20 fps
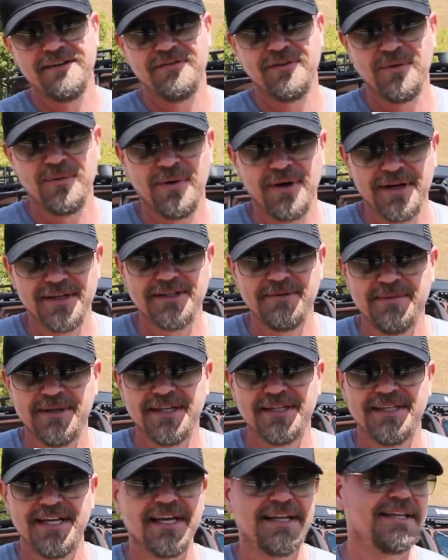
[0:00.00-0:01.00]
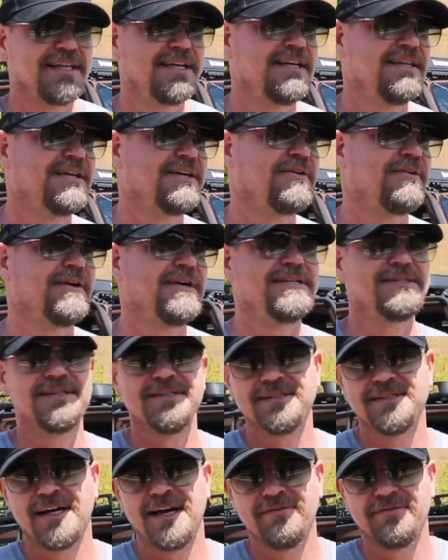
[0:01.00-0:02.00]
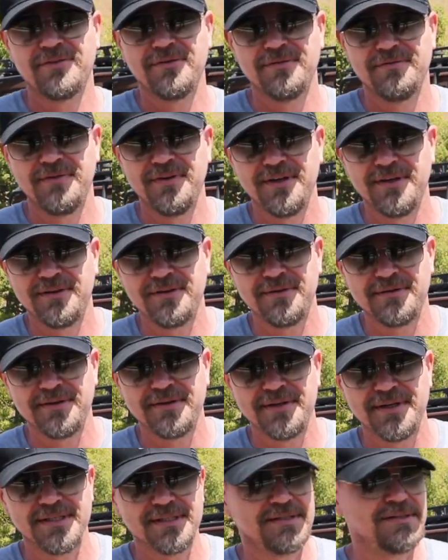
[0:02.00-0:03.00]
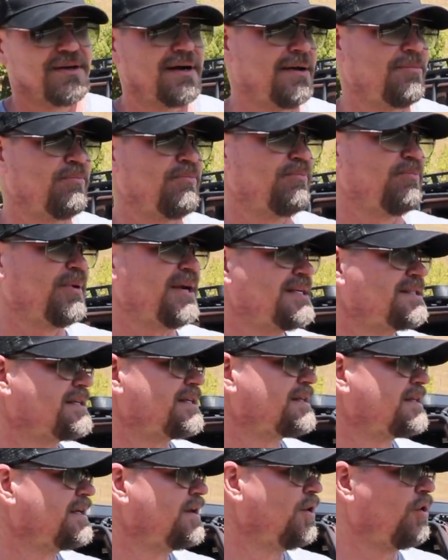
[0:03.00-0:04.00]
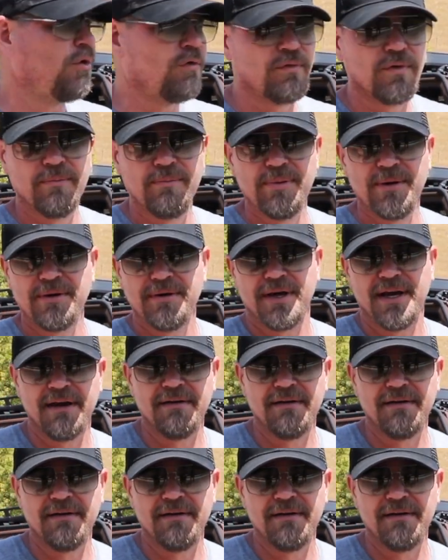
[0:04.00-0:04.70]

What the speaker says: if you want it to be a daily, and the craziest off-road vehicle there is. So I basically overbuilt